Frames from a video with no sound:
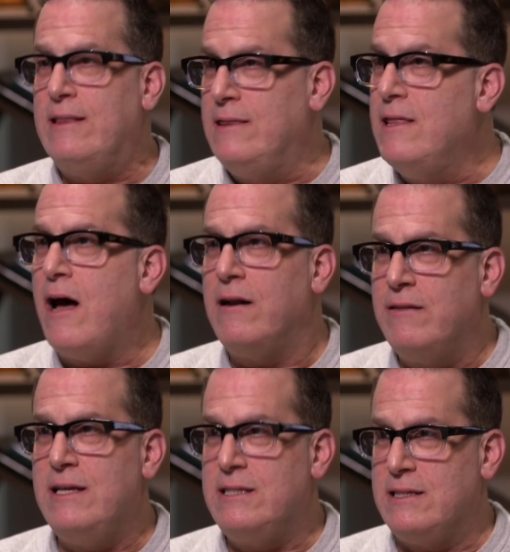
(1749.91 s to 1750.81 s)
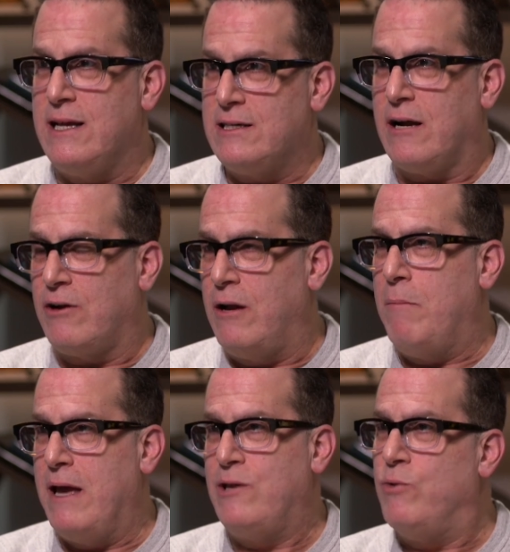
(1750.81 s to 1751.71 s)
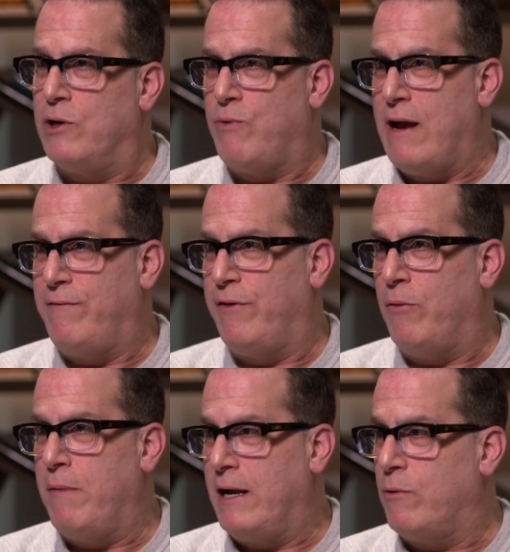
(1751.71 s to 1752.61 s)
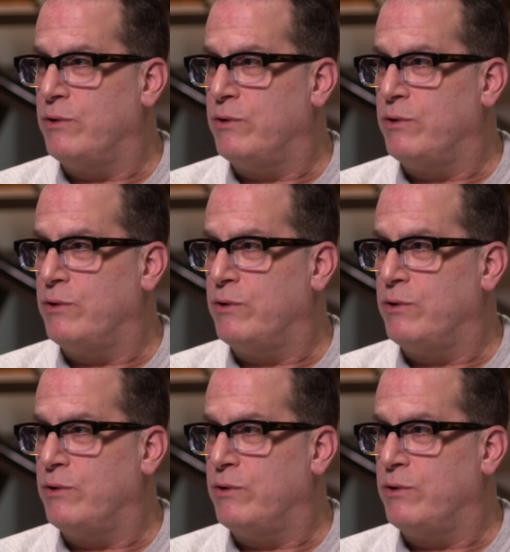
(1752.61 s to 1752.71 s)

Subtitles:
None of these things are going to make you a great filmmaker.